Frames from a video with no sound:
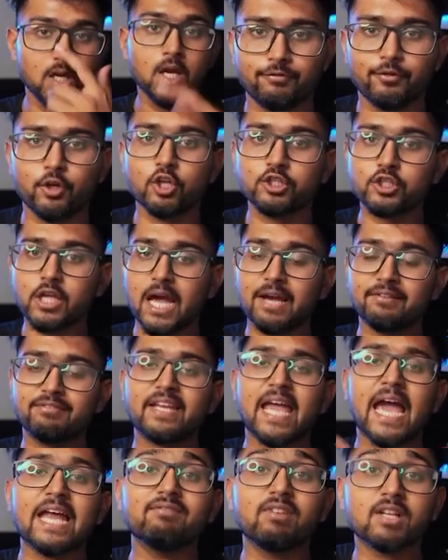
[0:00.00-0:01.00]
We also have
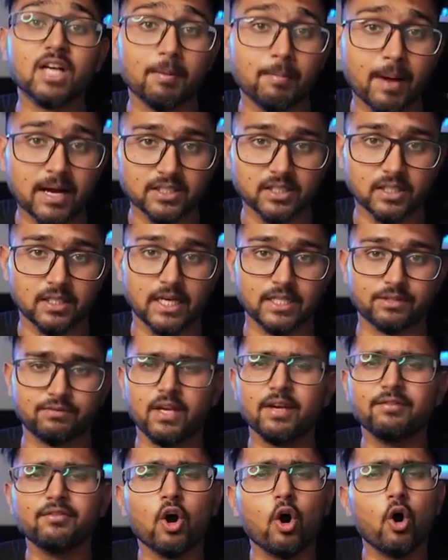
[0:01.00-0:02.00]
Canva masterclass.
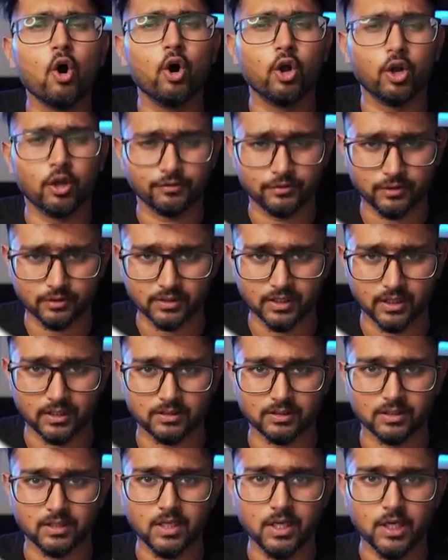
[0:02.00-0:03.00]
We have all of those
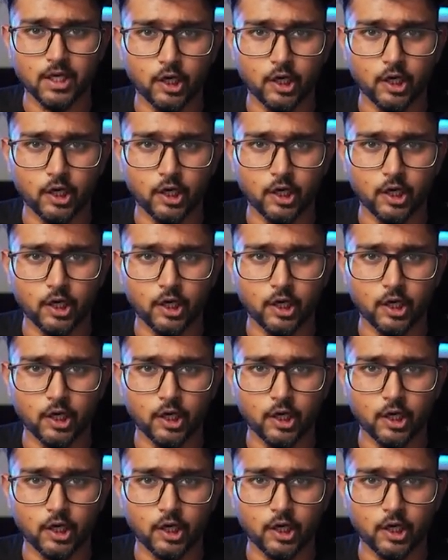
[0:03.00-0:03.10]
things.